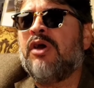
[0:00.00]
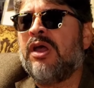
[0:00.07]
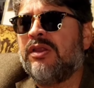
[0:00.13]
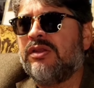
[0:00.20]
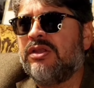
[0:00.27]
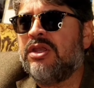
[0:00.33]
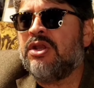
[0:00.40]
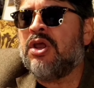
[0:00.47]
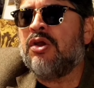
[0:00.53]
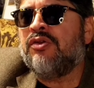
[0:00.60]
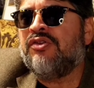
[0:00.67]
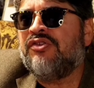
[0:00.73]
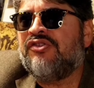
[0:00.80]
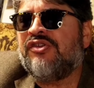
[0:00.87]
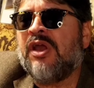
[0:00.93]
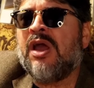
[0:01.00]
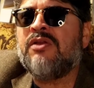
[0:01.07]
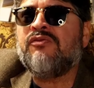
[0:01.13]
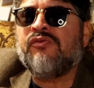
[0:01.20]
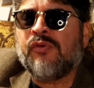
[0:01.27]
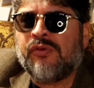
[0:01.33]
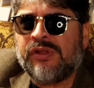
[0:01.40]
But,
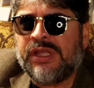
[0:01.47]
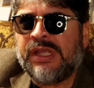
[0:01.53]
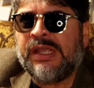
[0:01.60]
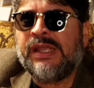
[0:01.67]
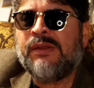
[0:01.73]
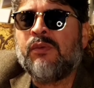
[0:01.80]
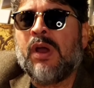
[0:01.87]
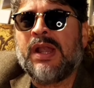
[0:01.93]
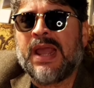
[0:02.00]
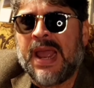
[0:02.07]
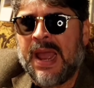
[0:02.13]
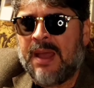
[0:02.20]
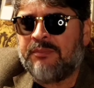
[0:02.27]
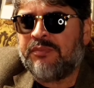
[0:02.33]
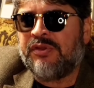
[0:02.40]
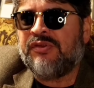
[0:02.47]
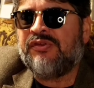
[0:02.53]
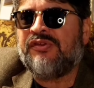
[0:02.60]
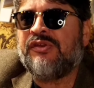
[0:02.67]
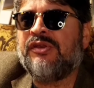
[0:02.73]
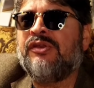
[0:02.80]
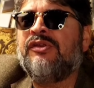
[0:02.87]
generally what
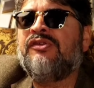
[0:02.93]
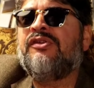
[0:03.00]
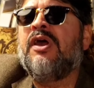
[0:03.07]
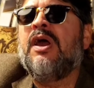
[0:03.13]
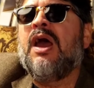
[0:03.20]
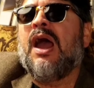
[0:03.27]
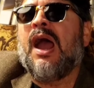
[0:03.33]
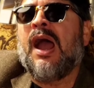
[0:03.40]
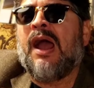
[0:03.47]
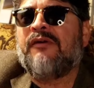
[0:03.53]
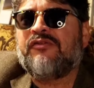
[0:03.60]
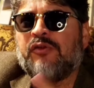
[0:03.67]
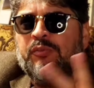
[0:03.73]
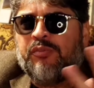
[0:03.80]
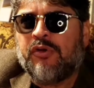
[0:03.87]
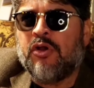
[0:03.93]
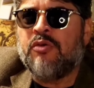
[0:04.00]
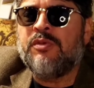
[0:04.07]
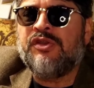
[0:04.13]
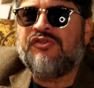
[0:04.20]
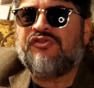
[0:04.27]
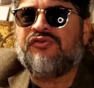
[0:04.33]
happens is after
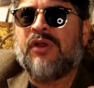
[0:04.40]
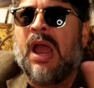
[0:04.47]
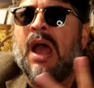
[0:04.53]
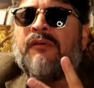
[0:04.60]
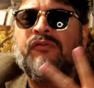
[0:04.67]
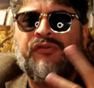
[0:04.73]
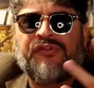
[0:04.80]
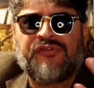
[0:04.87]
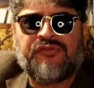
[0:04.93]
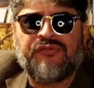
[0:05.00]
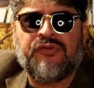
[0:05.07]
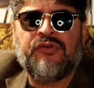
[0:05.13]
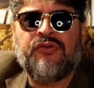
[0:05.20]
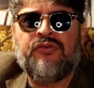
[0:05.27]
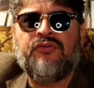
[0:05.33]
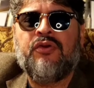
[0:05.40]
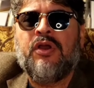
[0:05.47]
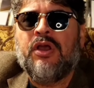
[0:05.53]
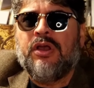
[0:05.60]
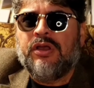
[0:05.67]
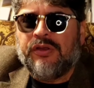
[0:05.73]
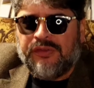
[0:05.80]
Bowman travels through
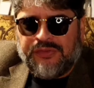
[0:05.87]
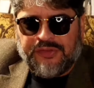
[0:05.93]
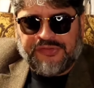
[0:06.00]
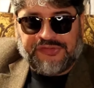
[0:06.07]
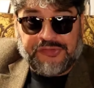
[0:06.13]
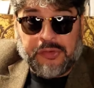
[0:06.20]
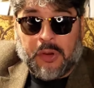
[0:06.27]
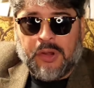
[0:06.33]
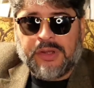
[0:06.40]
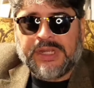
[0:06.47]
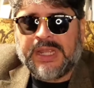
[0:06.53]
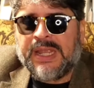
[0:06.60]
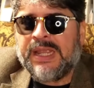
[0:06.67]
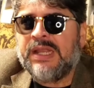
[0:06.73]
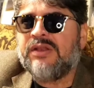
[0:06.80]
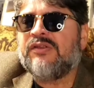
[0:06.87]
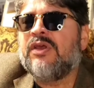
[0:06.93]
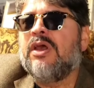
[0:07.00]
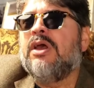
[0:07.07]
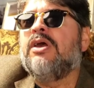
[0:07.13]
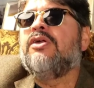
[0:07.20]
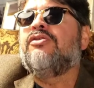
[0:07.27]
the Stargate,
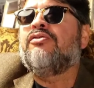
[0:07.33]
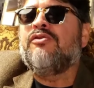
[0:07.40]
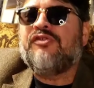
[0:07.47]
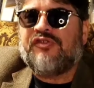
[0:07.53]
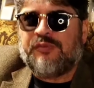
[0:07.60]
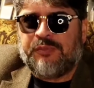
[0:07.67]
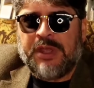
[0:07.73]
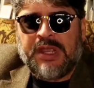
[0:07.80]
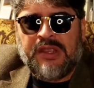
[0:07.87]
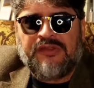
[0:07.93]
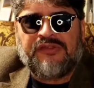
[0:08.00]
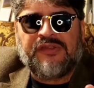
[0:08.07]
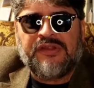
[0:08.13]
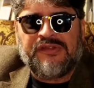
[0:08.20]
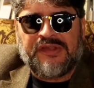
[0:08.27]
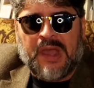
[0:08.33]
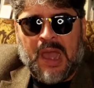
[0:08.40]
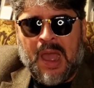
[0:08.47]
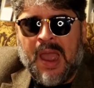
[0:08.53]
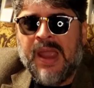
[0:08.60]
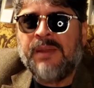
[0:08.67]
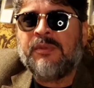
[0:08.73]
through space and
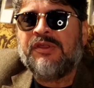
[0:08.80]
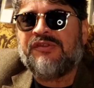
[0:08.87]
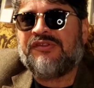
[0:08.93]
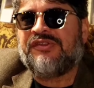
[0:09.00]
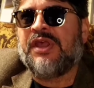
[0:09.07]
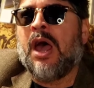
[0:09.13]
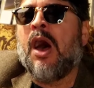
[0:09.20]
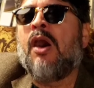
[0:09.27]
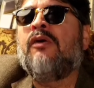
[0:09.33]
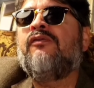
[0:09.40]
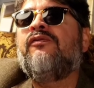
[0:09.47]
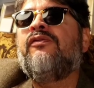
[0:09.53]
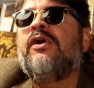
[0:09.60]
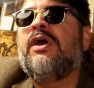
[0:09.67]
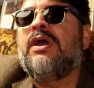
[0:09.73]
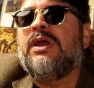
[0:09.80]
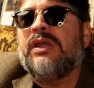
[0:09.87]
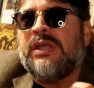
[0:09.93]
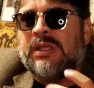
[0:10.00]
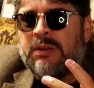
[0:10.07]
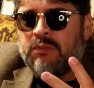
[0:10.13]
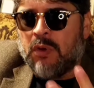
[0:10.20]
time itself,
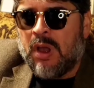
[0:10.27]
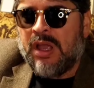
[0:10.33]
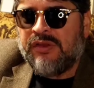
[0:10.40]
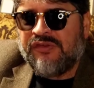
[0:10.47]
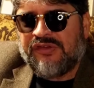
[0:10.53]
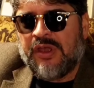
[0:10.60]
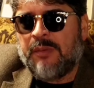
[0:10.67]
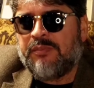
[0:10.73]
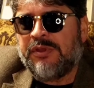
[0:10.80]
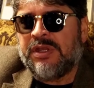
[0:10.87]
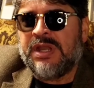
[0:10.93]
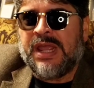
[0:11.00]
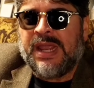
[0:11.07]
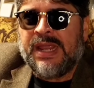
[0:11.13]
he winds up